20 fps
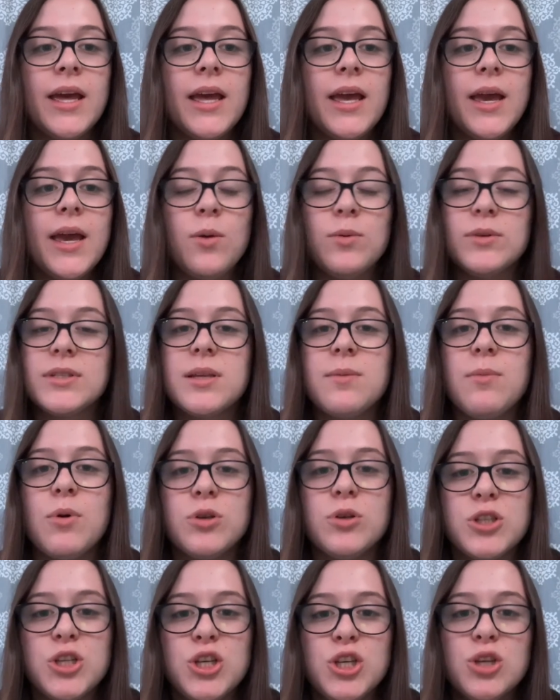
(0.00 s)
It was the
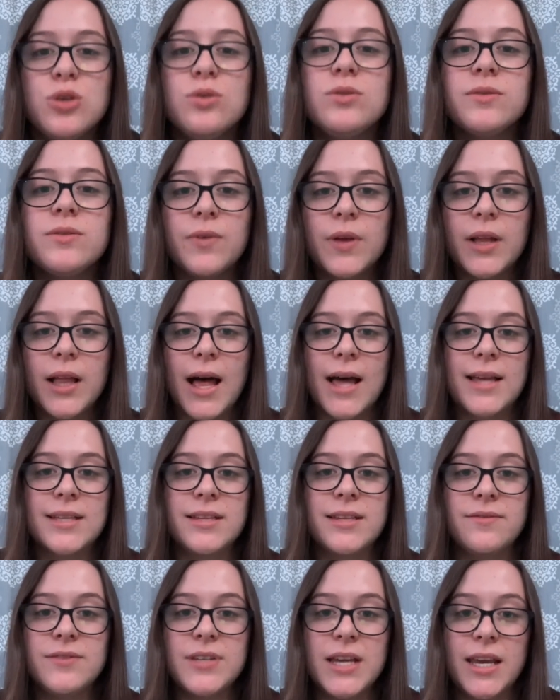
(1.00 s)
most useful class
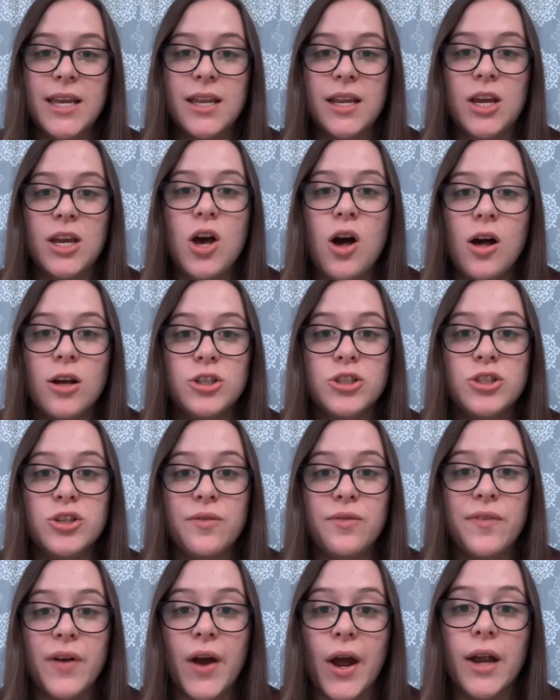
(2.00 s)
I've taken in college so
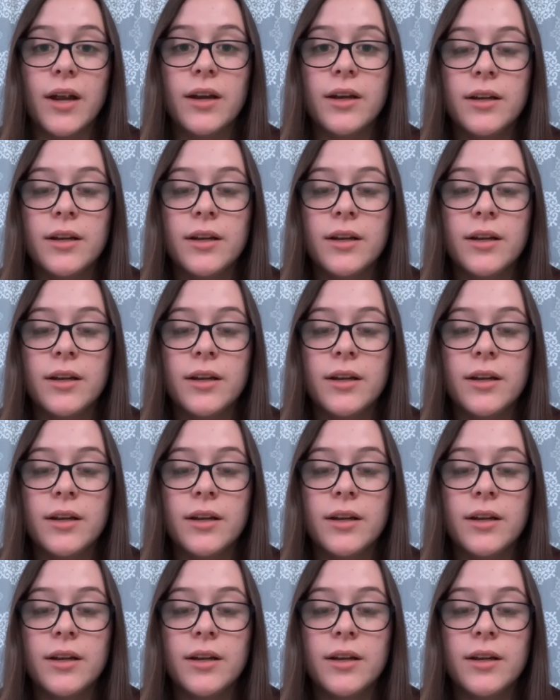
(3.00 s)
far.